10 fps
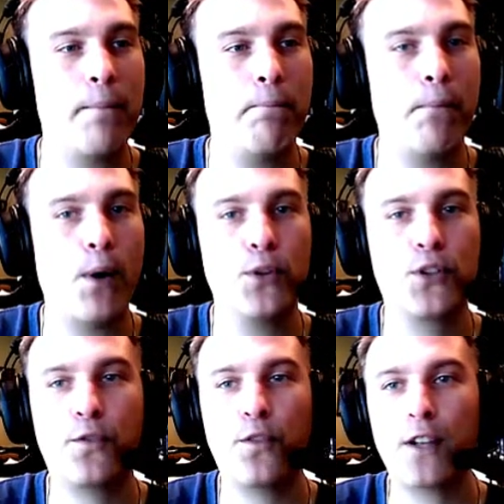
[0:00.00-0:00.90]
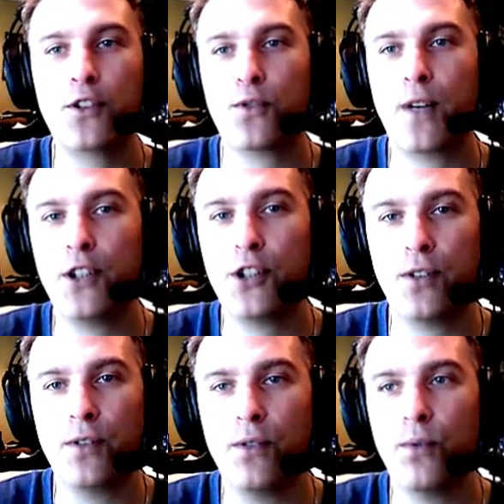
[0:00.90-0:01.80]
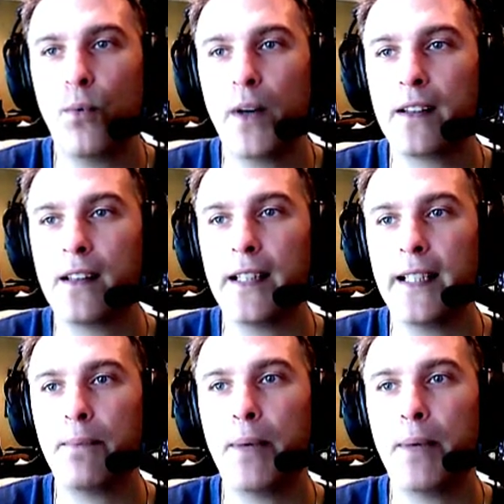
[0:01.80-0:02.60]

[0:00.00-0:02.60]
the most frustration with lead